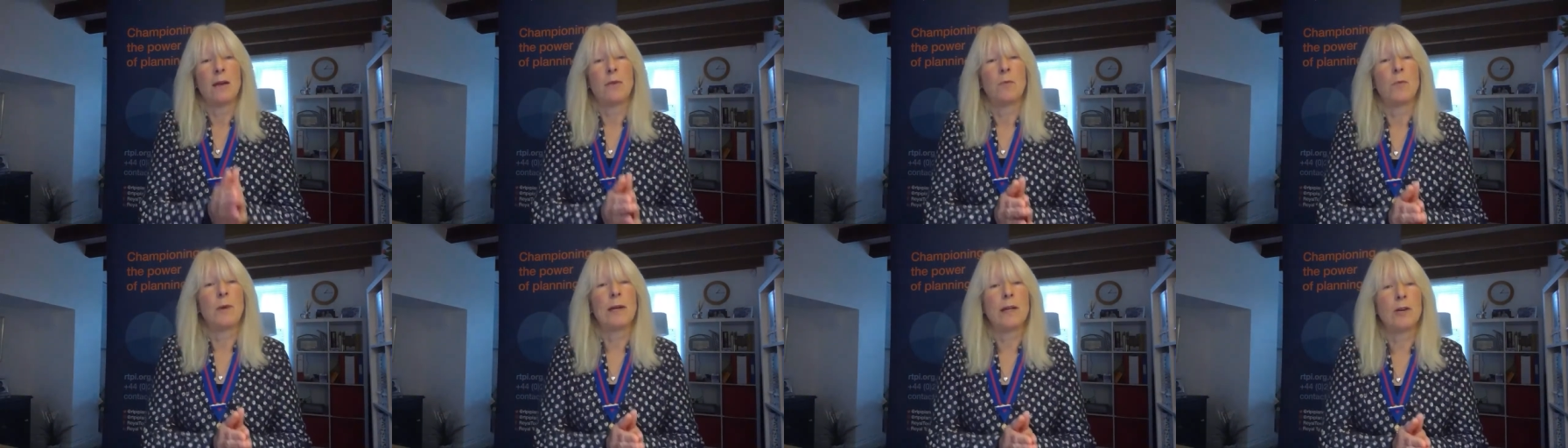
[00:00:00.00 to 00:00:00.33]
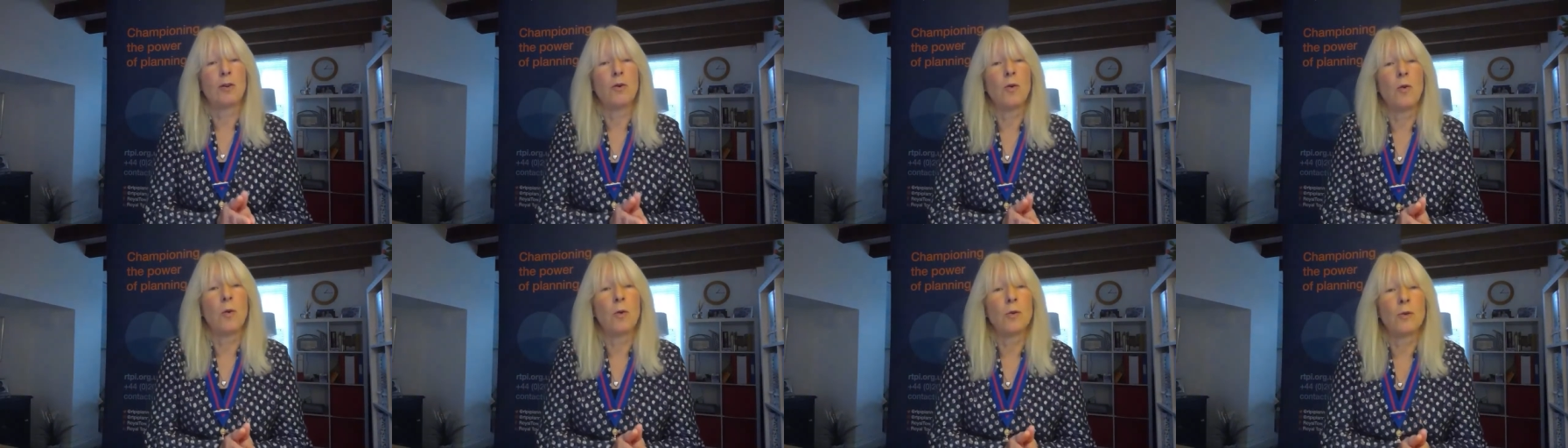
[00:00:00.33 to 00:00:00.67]
we can
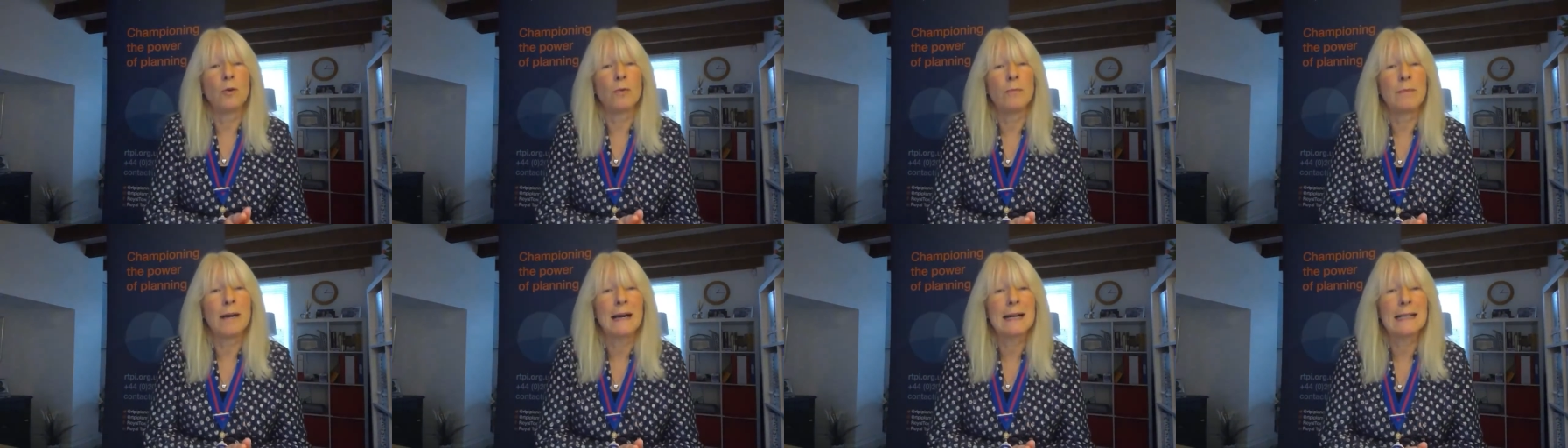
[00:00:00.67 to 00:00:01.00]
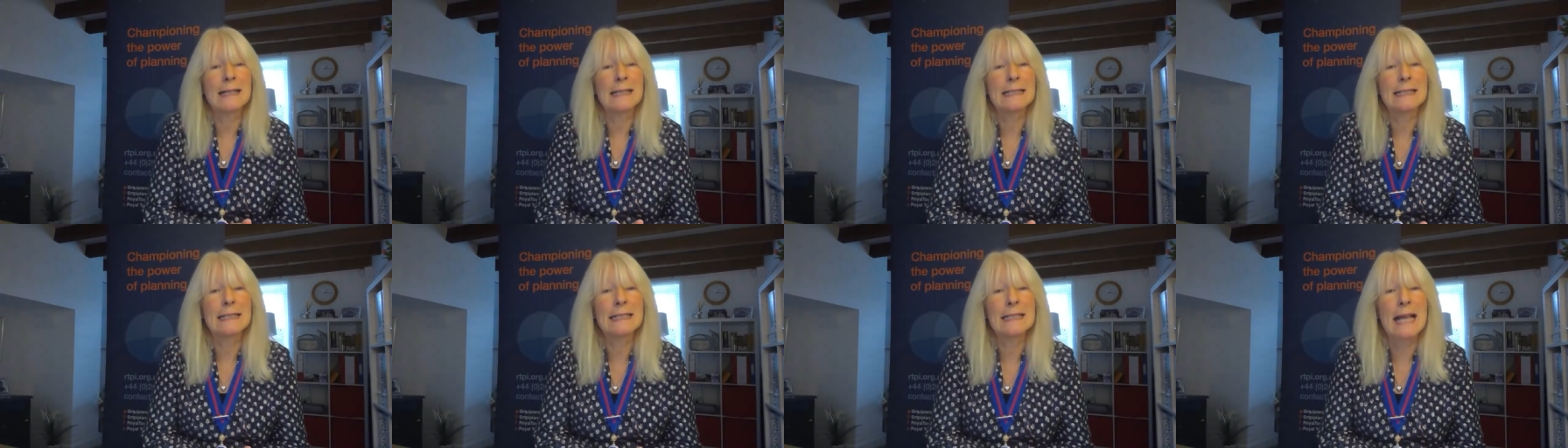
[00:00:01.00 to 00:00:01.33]
all look back
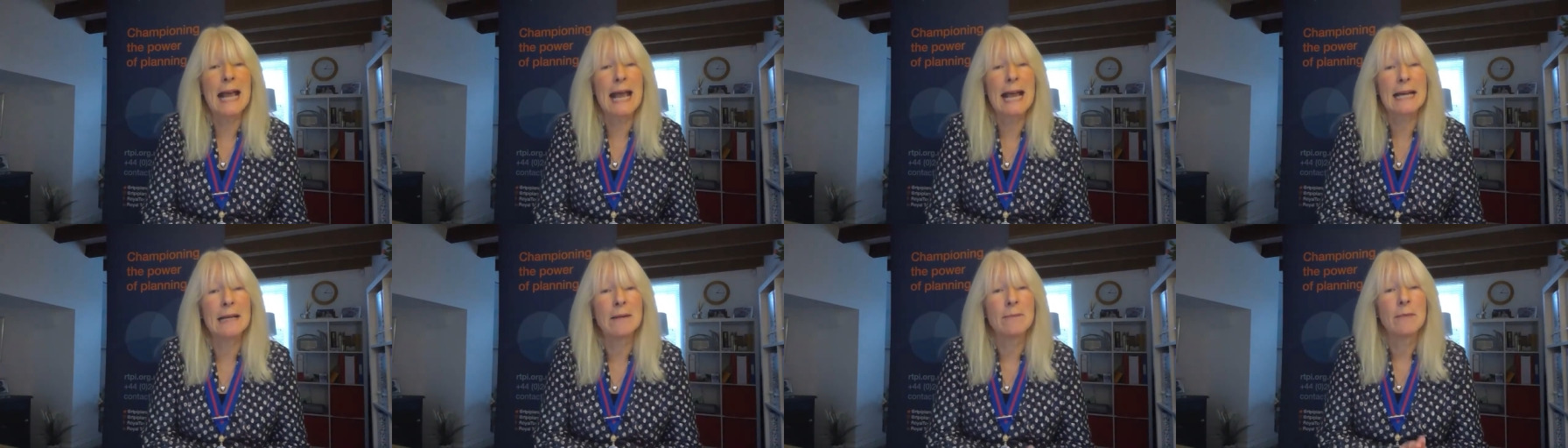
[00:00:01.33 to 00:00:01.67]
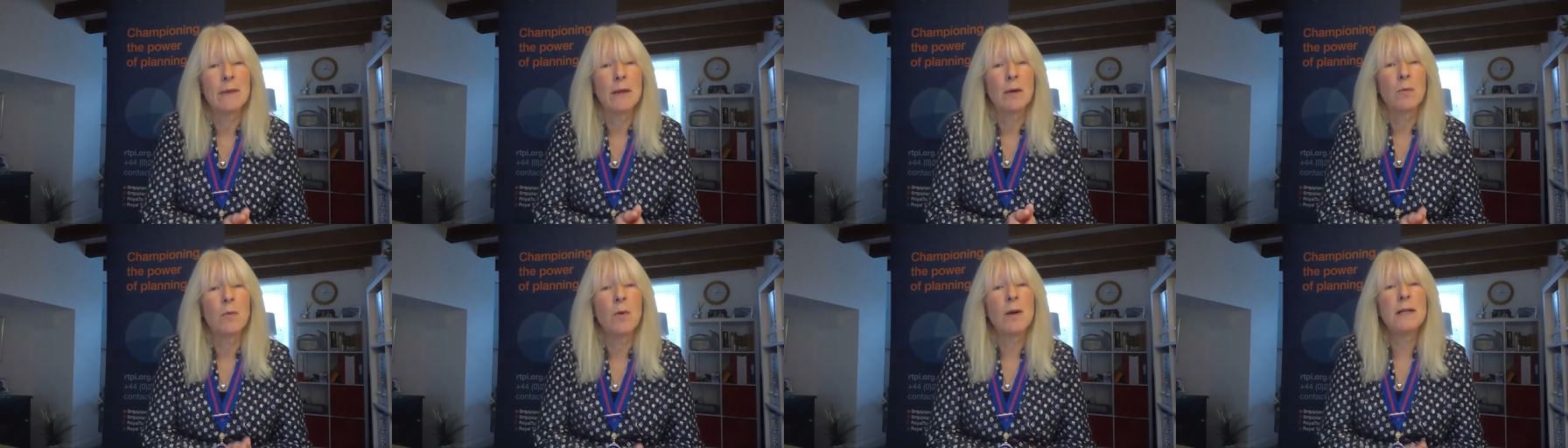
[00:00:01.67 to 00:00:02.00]
and say,
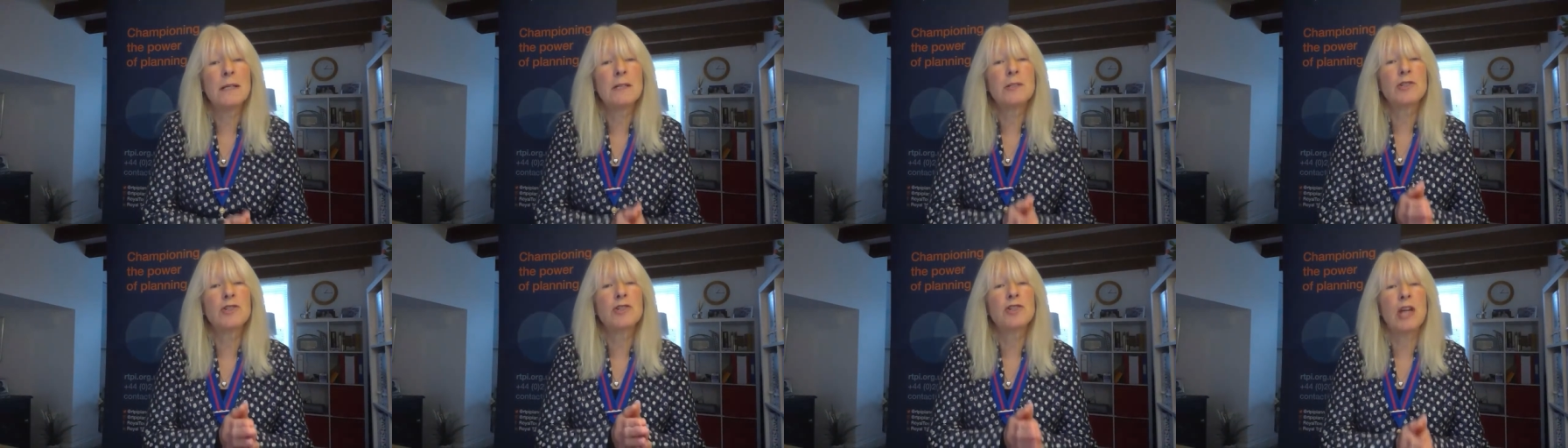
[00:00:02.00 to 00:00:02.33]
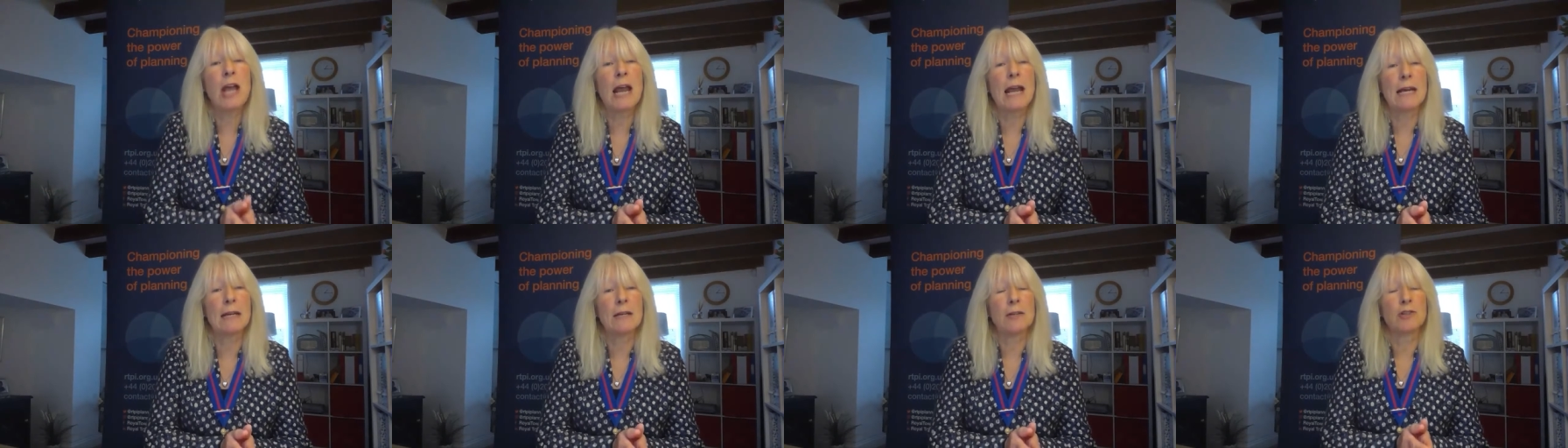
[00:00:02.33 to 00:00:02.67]
what has
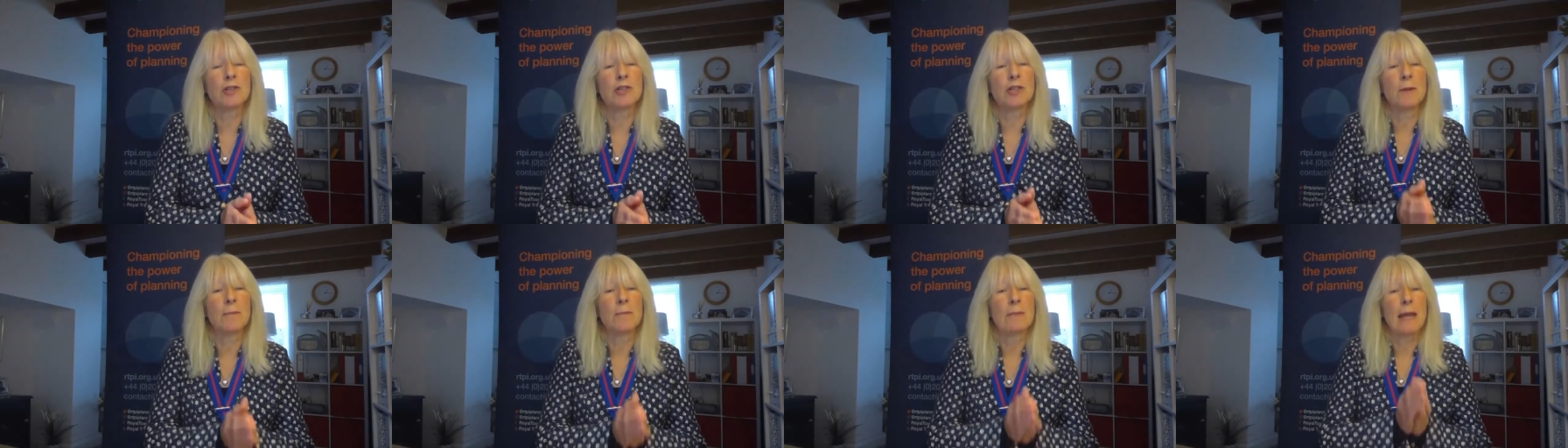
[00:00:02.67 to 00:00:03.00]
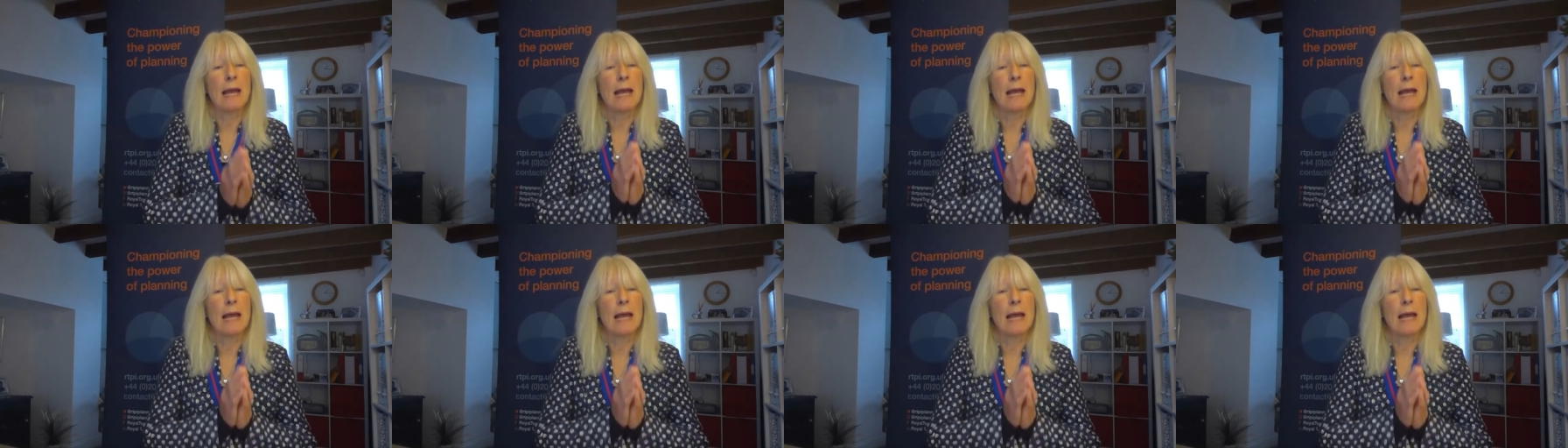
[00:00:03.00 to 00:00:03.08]
changed?